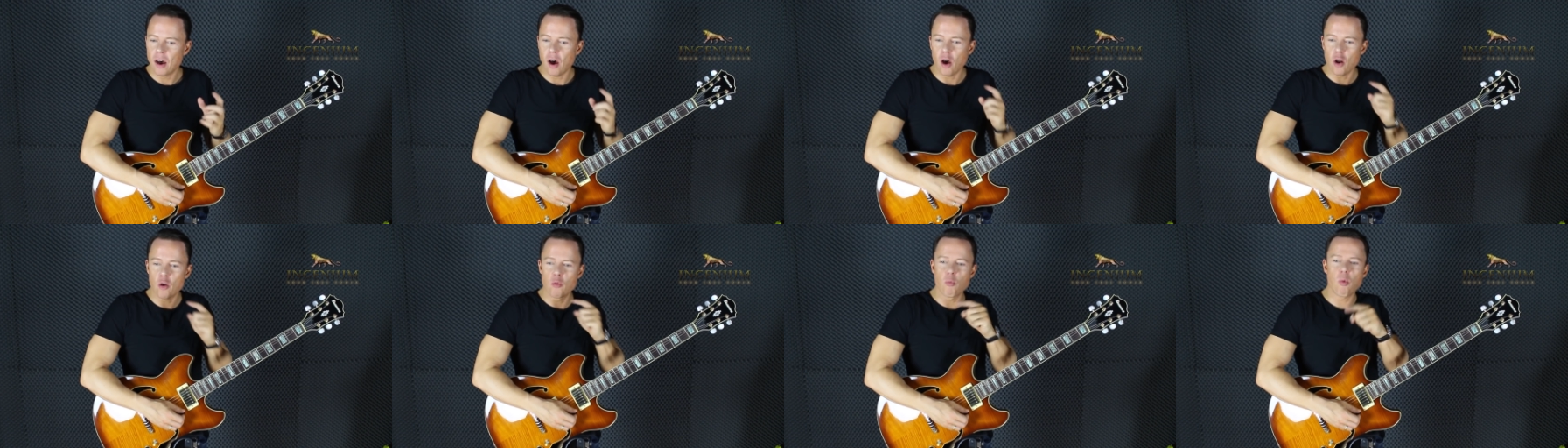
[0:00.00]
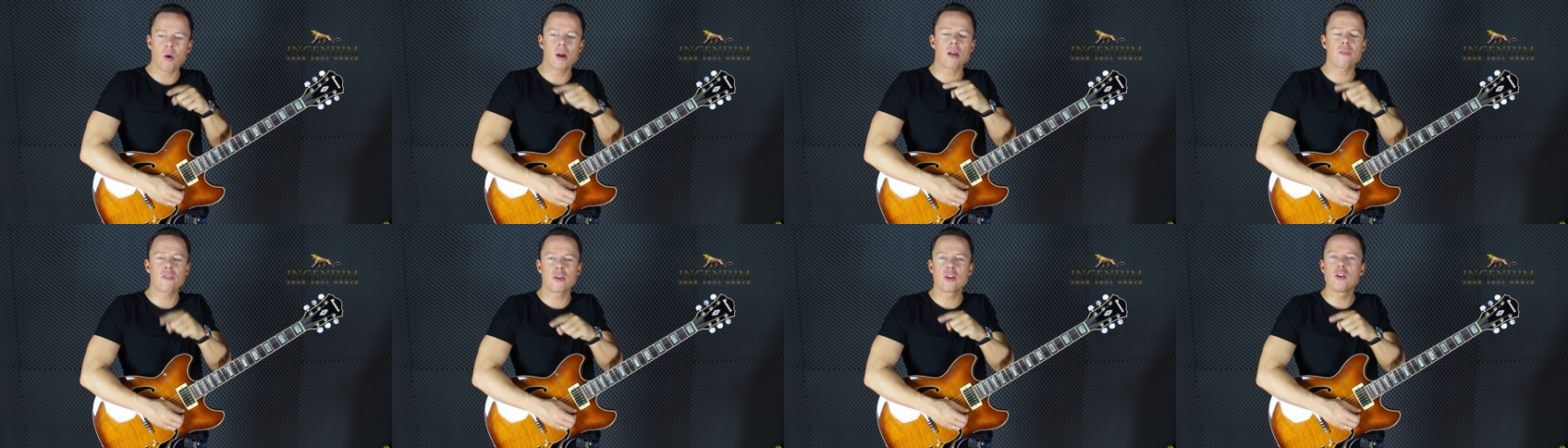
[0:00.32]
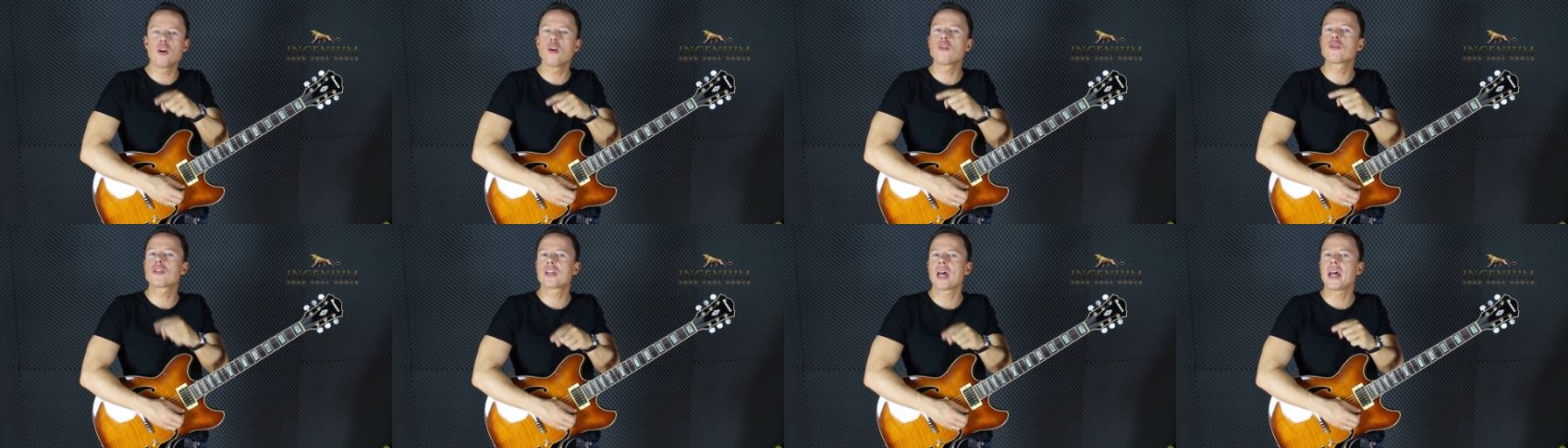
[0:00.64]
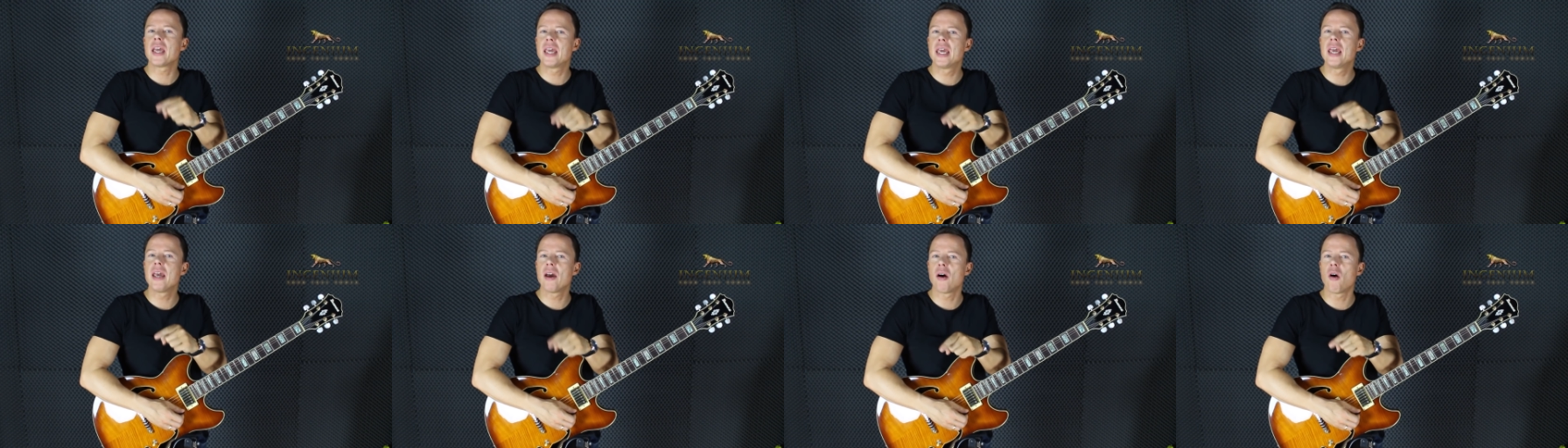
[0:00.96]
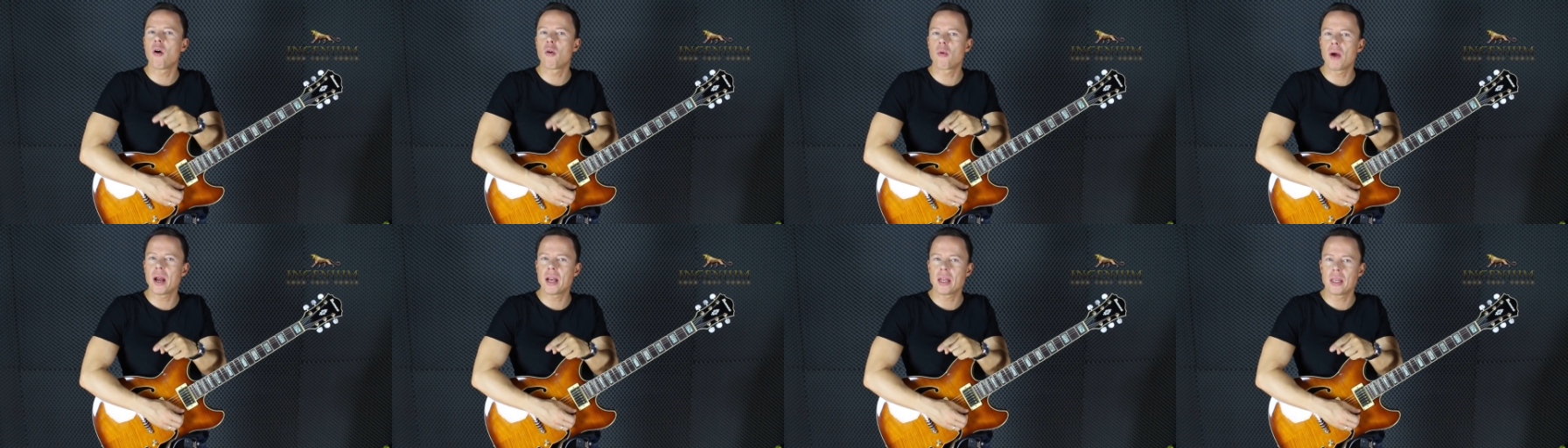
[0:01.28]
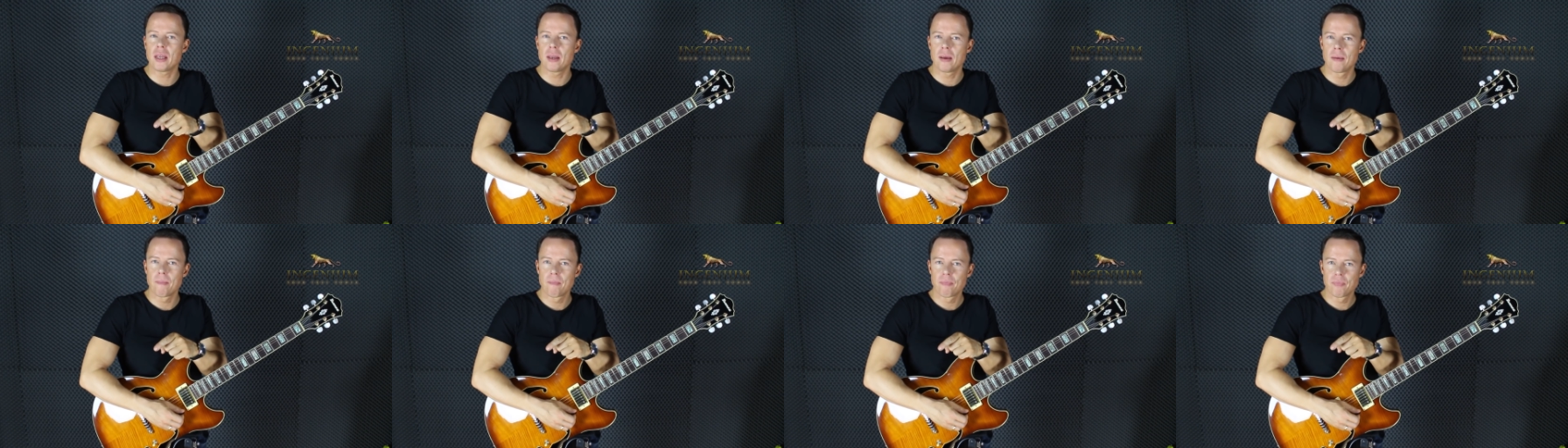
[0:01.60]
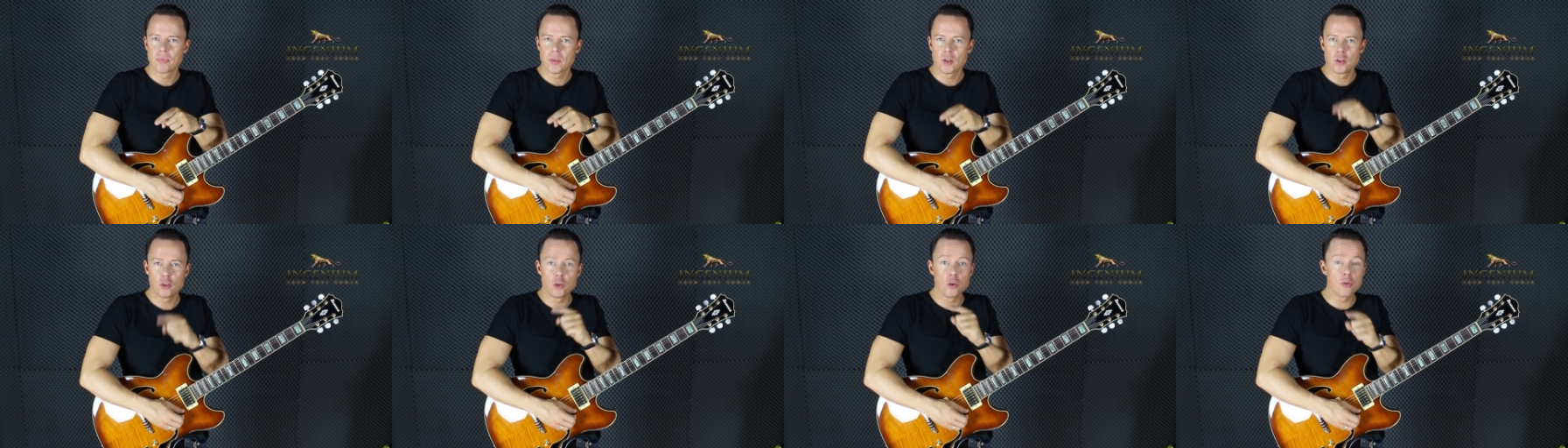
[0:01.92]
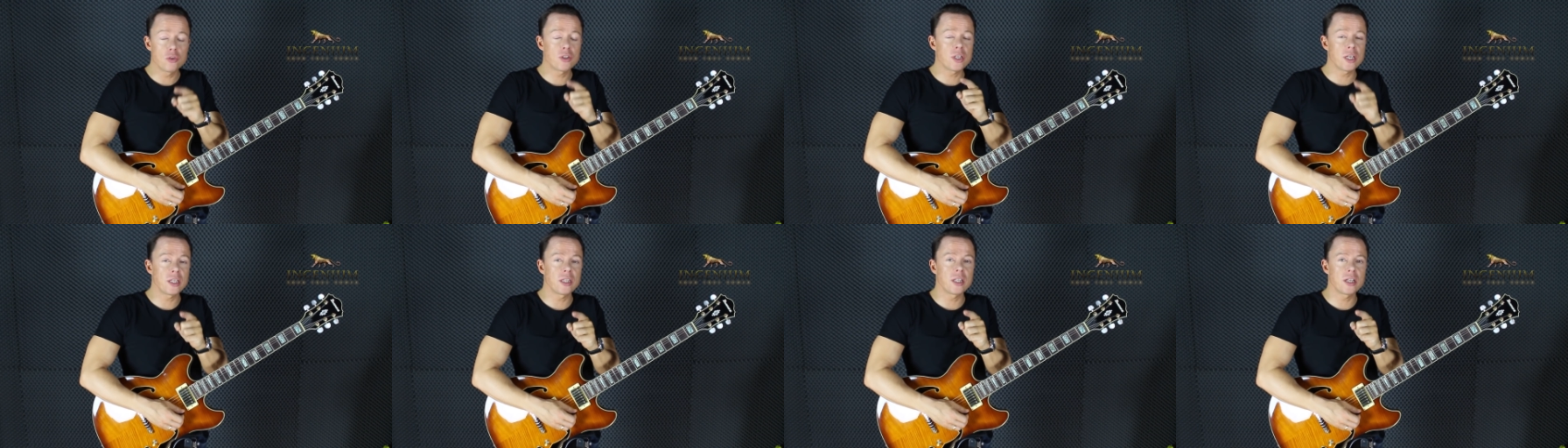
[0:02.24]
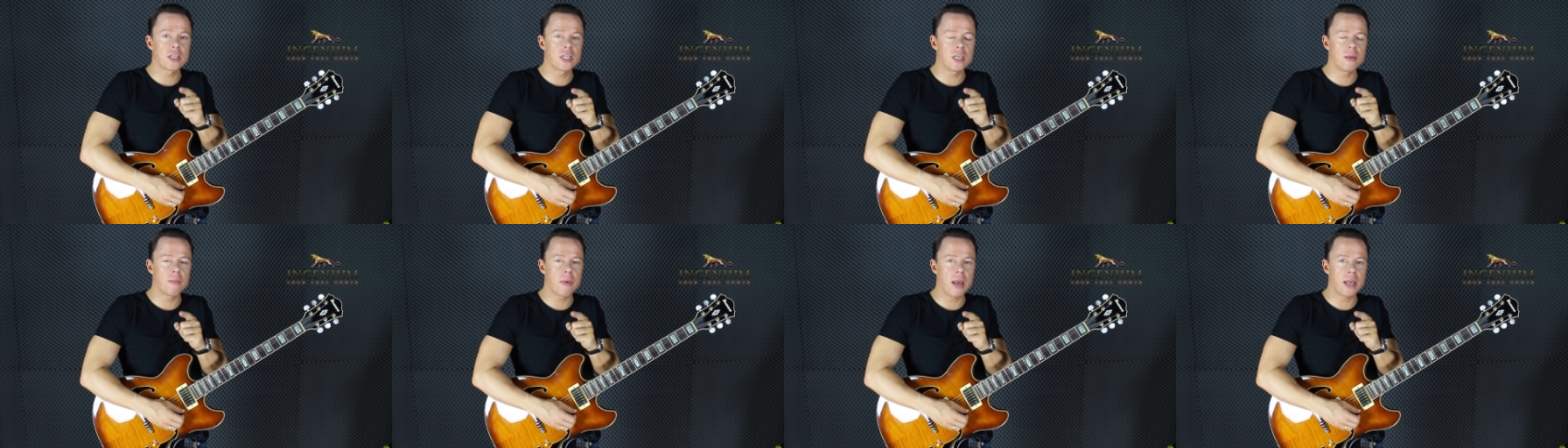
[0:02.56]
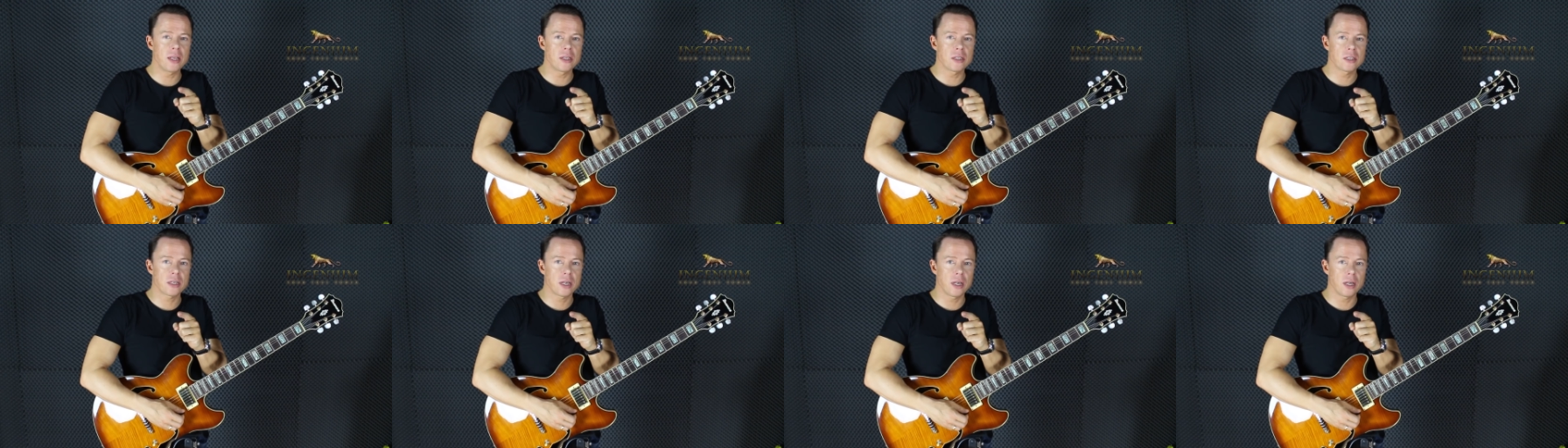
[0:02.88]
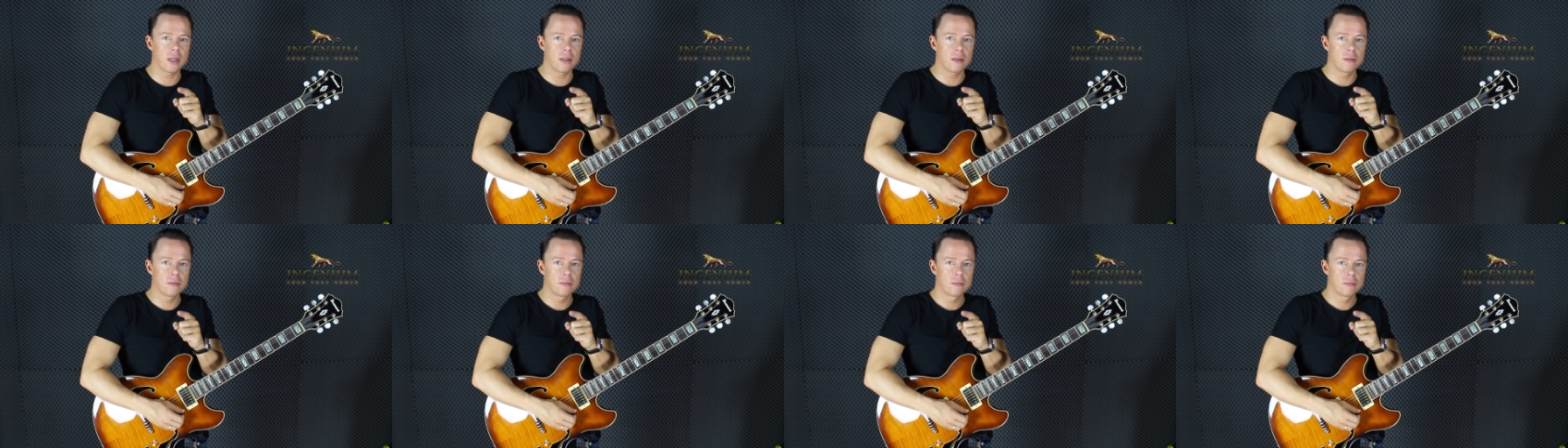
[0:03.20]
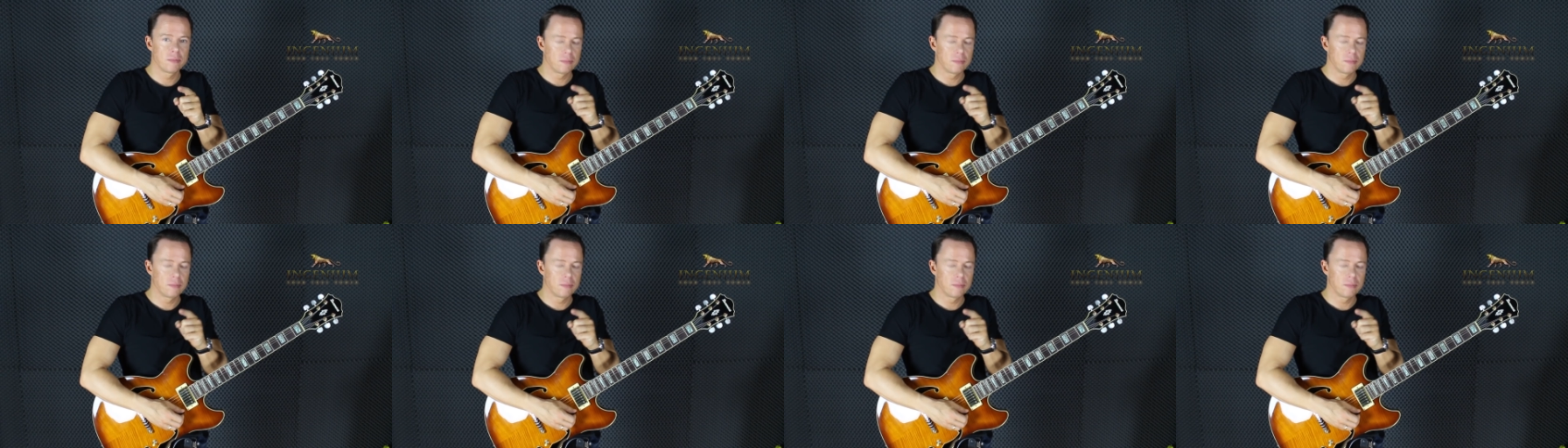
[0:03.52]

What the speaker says: on one of the notes I hear already, using the D major scale.